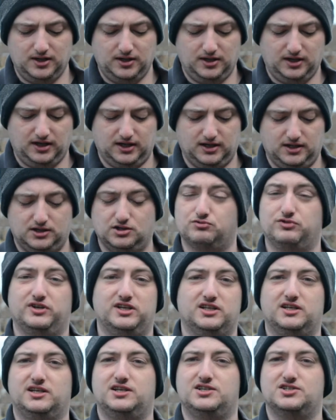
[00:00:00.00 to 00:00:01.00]
and they're
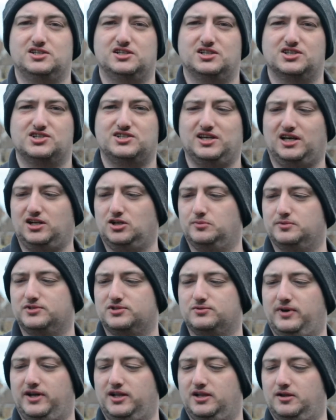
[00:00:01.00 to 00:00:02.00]
really easy to set up as
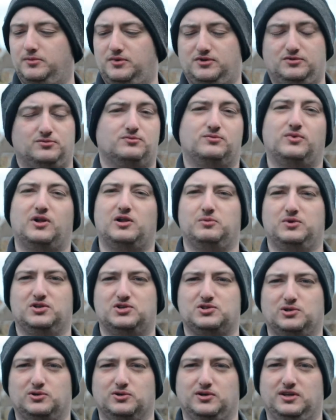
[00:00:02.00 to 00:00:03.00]
well. I mean, while I've been
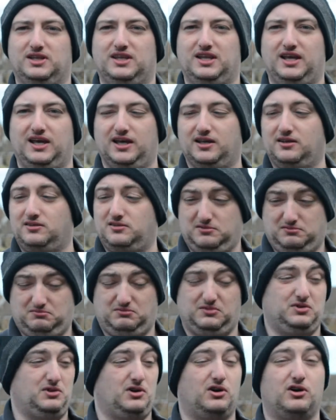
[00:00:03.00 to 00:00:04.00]
talking there,
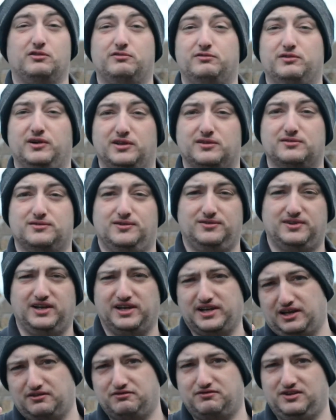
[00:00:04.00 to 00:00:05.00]
halfway through that
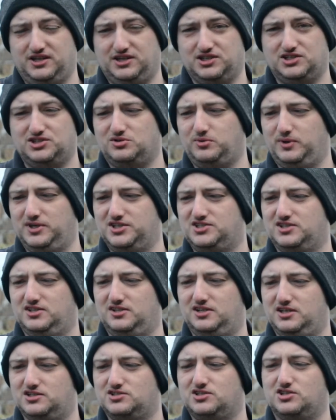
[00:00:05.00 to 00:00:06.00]
I finished twisting
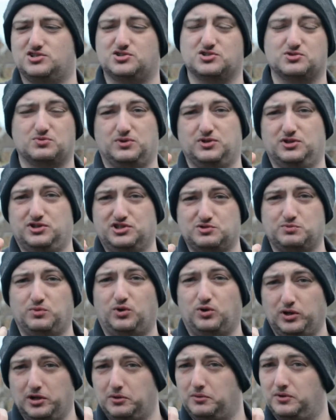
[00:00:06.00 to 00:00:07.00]
this. This is one of the
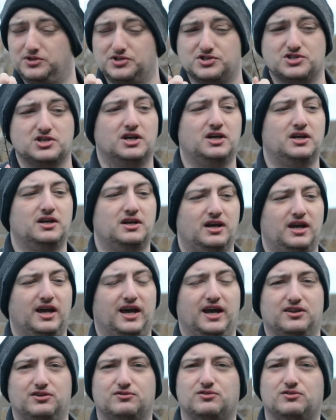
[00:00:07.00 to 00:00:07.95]
smaller ones. There